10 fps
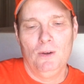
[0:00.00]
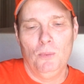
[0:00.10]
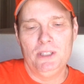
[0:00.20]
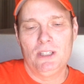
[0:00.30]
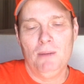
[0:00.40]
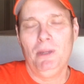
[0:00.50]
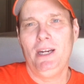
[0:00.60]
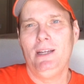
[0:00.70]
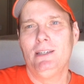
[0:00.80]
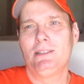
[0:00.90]
when
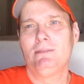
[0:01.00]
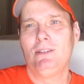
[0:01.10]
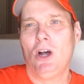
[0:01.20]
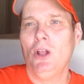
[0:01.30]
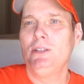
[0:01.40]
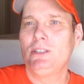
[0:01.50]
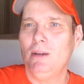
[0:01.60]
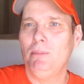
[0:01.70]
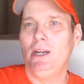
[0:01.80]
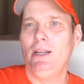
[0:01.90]
somebody is calling
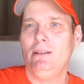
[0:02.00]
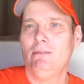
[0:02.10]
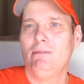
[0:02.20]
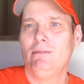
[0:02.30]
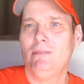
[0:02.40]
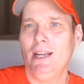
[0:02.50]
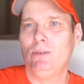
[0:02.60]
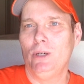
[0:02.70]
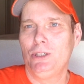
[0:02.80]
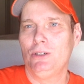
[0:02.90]
somebody
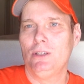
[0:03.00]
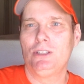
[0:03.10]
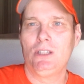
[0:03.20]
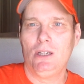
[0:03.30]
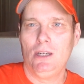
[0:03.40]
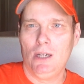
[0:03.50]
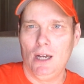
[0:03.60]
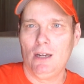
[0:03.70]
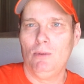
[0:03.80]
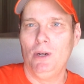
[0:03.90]
like Richard a
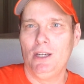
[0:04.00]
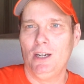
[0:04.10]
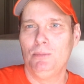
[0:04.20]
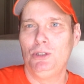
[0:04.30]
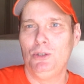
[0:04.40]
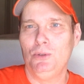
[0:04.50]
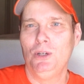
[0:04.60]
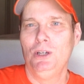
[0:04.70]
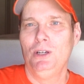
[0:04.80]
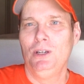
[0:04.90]
cuck when it comes
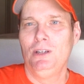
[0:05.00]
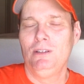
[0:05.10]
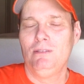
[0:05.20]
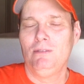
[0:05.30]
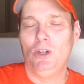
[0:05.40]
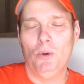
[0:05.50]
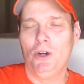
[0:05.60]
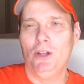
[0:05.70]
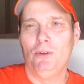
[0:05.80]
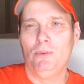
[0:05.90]
to
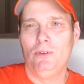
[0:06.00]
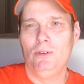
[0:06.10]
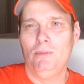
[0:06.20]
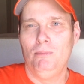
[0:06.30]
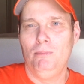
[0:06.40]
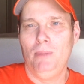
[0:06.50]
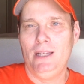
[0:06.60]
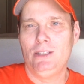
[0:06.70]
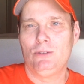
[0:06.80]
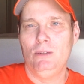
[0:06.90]
going on the
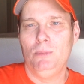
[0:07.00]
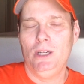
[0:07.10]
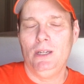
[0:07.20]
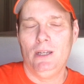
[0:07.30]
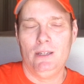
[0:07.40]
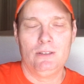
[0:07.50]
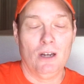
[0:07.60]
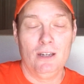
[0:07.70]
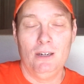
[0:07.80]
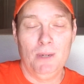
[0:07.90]
mainstream media and
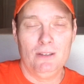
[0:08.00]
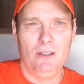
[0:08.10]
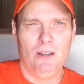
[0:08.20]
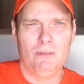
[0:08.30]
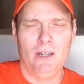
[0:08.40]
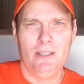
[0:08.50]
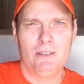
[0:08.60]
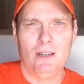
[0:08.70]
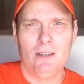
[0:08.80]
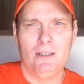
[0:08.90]
talking about the alt-right
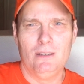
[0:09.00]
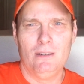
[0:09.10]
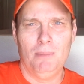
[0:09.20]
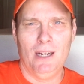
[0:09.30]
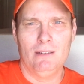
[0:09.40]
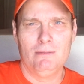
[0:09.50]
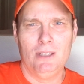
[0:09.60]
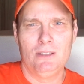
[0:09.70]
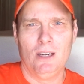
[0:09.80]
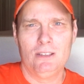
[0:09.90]
is talking about, when
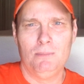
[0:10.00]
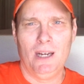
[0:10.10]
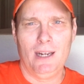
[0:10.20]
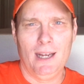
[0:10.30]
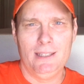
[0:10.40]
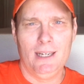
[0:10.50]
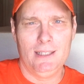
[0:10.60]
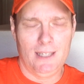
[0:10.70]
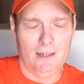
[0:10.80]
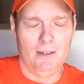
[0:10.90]
it talks about
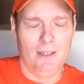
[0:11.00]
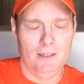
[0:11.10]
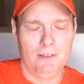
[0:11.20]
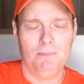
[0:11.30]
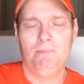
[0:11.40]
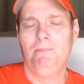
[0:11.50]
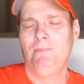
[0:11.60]
identitarianism,